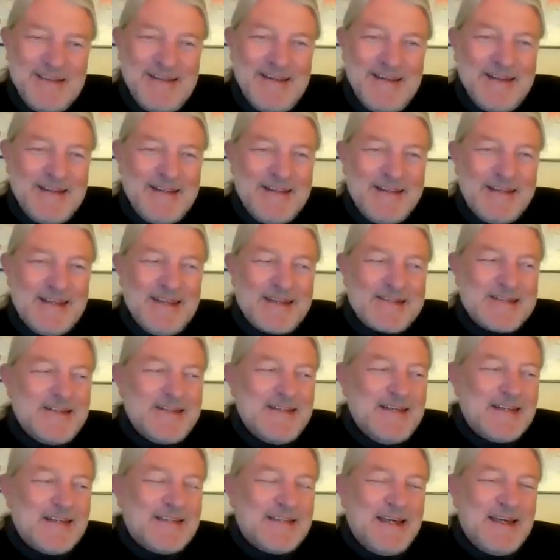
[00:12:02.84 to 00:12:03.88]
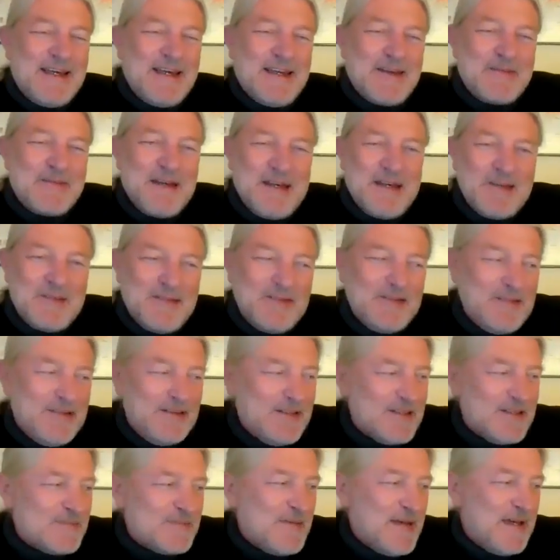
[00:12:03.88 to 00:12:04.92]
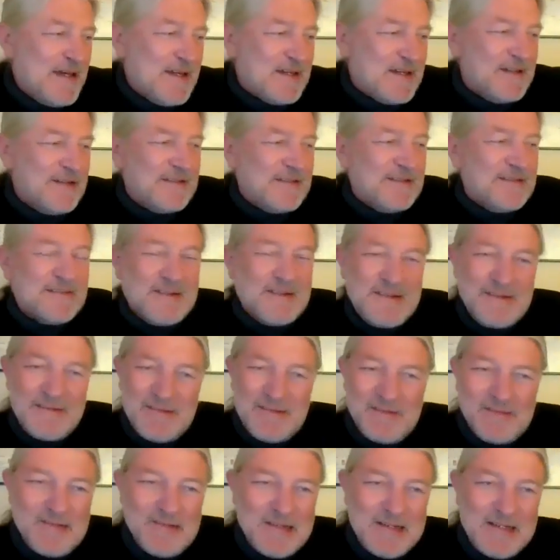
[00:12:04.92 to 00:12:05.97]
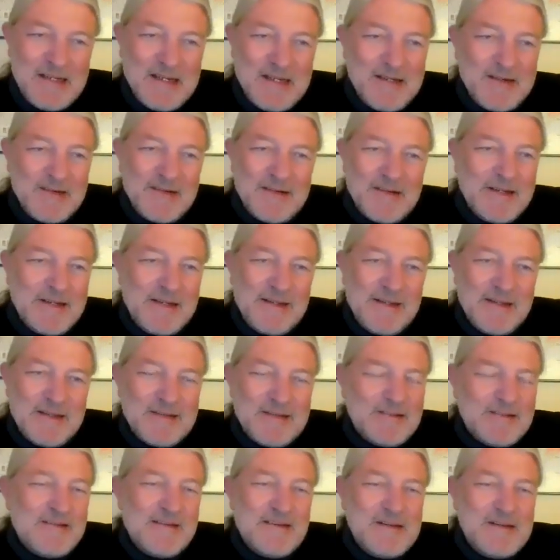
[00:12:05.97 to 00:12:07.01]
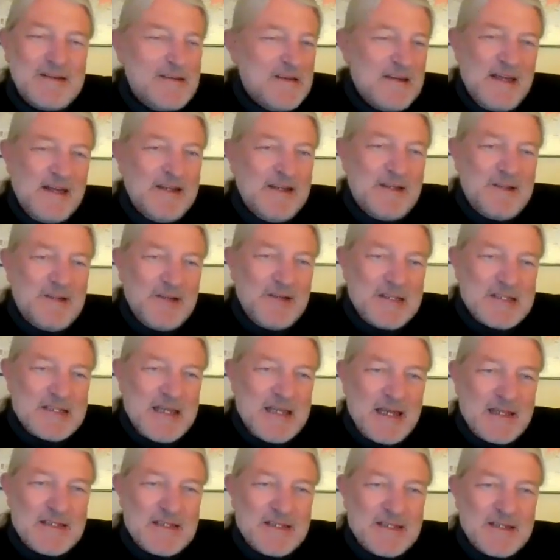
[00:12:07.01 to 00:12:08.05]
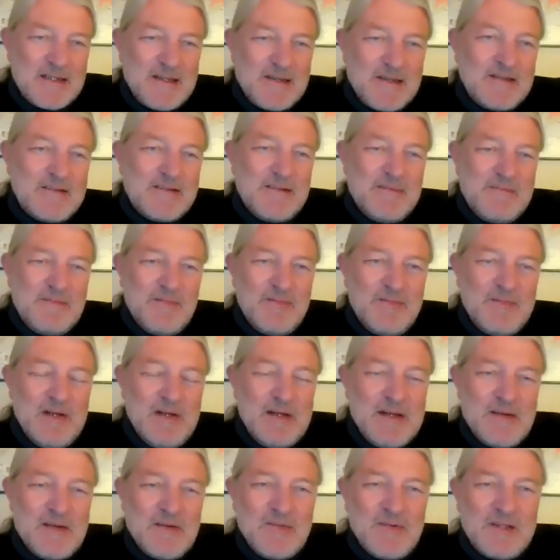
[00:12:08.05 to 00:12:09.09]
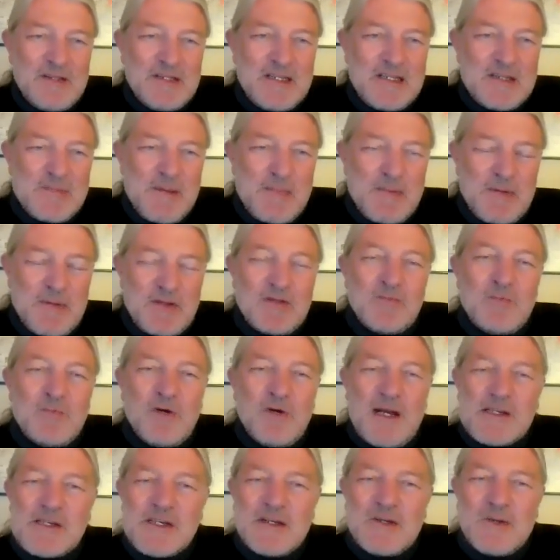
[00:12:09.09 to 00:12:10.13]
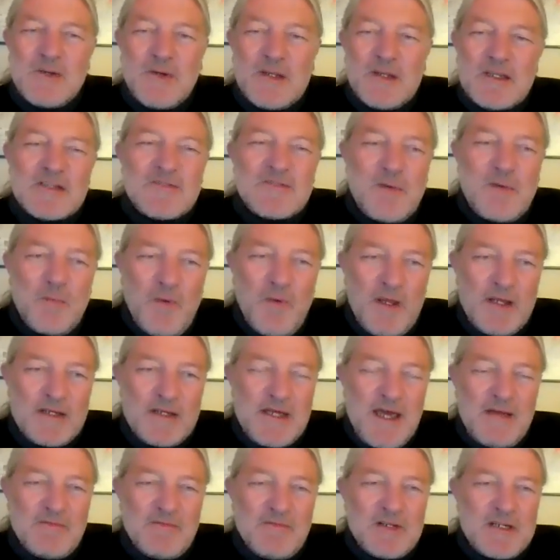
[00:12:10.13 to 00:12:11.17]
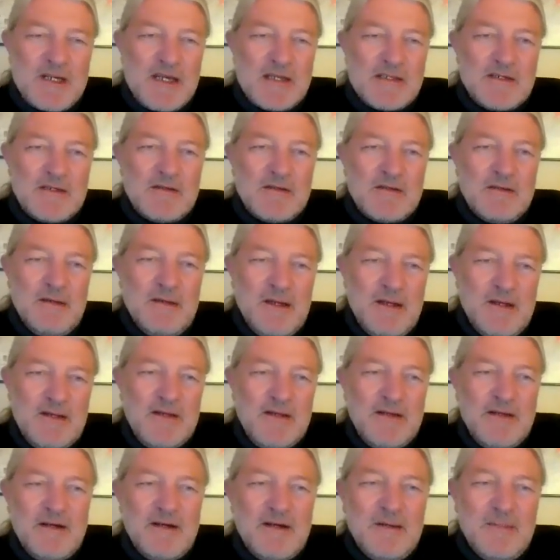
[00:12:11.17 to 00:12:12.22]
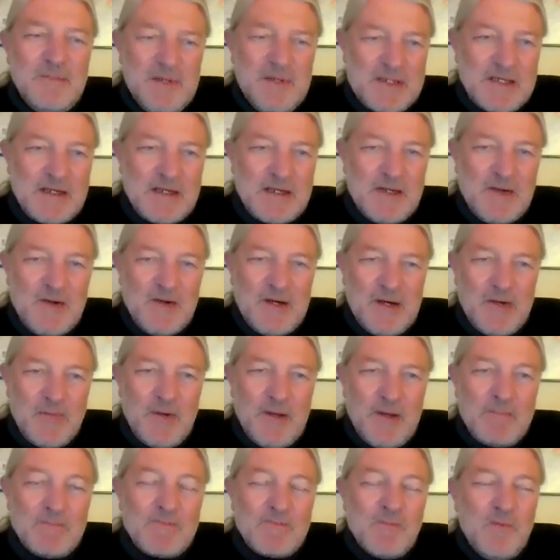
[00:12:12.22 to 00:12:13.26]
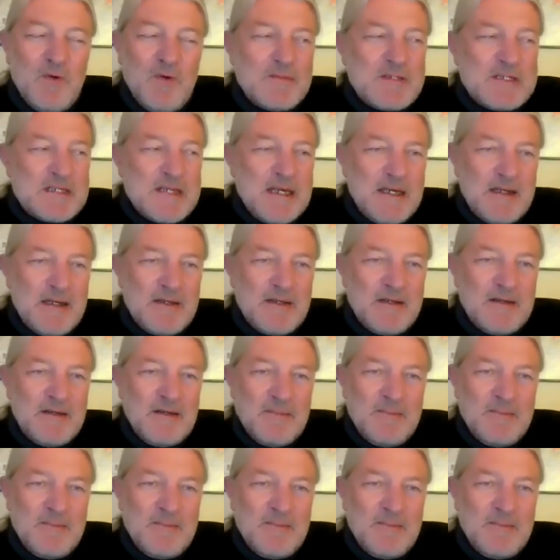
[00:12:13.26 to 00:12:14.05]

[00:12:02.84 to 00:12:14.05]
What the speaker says: Anything else you'd like to add about Railsback wine, or any other insights into what these people? We're actually doing this for Went Advertising. It's going to go on our website.